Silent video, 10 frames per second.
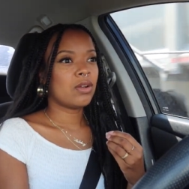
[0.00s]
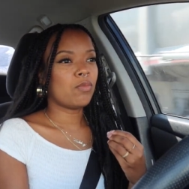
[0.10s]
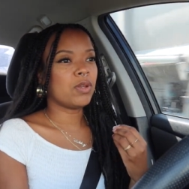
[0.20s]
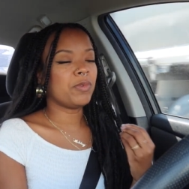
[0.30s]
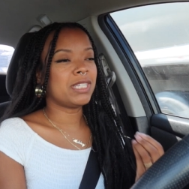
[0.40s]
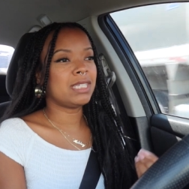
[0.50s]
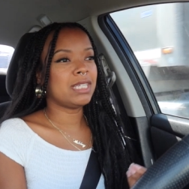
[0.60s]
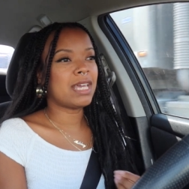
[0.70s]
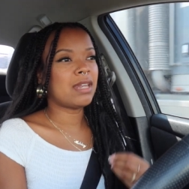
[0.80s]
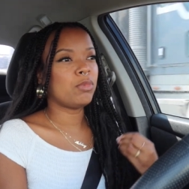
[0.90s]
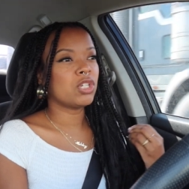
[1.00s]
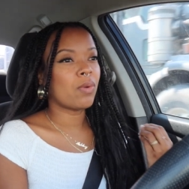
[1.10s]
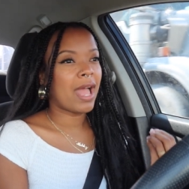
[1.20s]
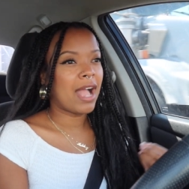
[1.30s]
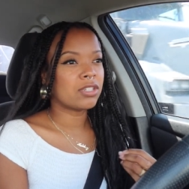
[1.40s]
when we see that and we
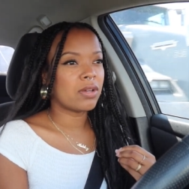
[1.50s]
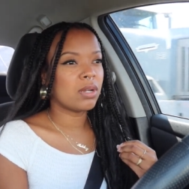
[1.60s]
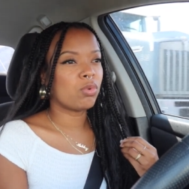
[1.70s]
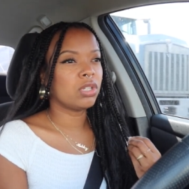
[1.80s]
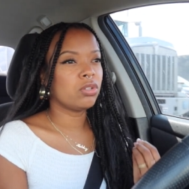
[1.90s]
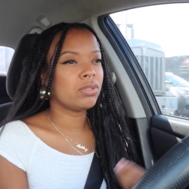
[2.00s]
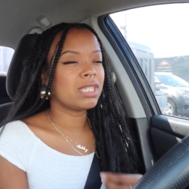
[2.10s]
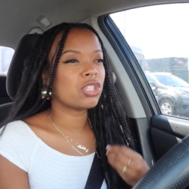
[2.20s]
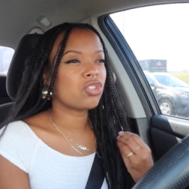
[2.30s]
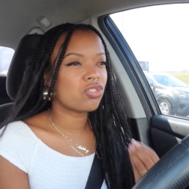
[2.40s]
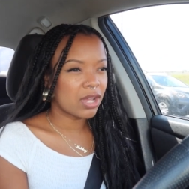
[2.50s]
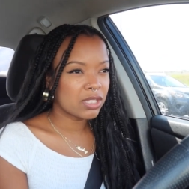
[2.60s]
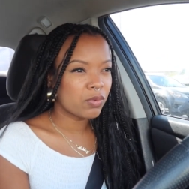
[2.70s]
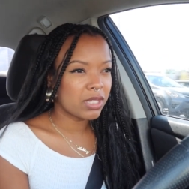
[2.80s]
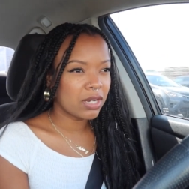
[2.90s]
don't act on it, we're losing this
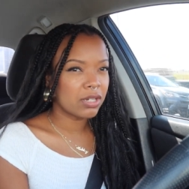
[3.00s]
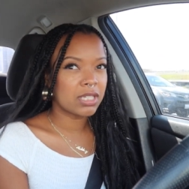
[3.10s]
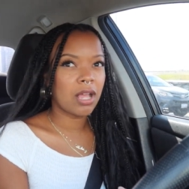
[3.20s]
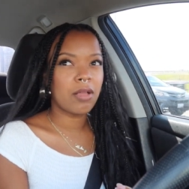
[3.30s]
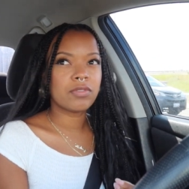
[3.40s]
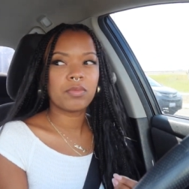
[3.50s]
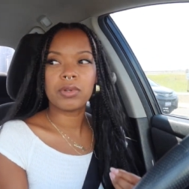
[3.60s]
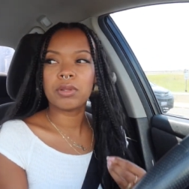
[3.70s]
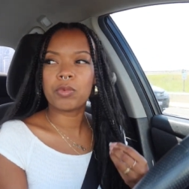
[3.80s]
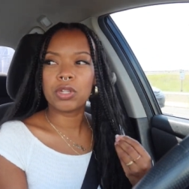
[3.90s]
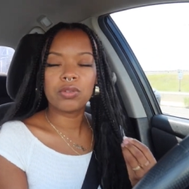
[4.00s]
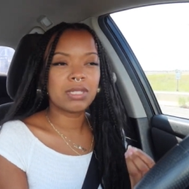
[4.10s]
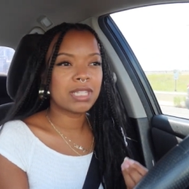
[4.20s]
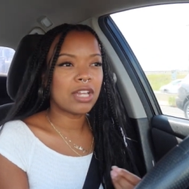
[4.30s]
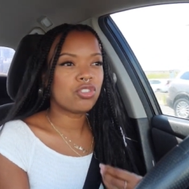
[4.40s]
trust within ourselves. We're, we're
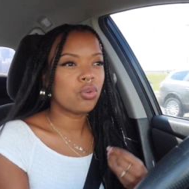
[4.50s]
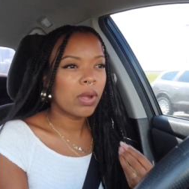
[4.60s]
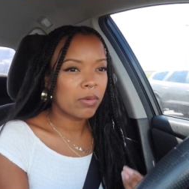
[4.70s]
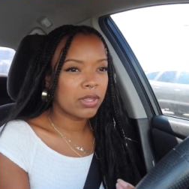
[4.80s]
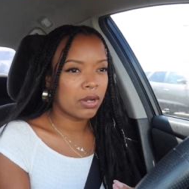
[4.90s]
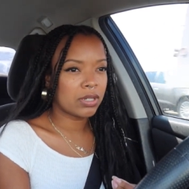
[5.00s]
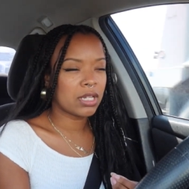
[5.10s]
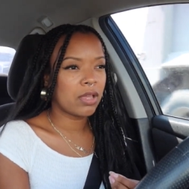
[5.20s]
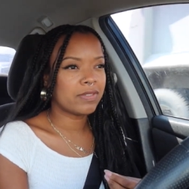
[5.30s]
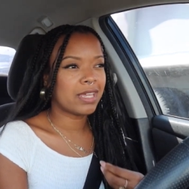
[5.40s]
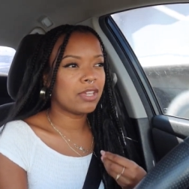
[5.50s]
losing that joy within ourselves, that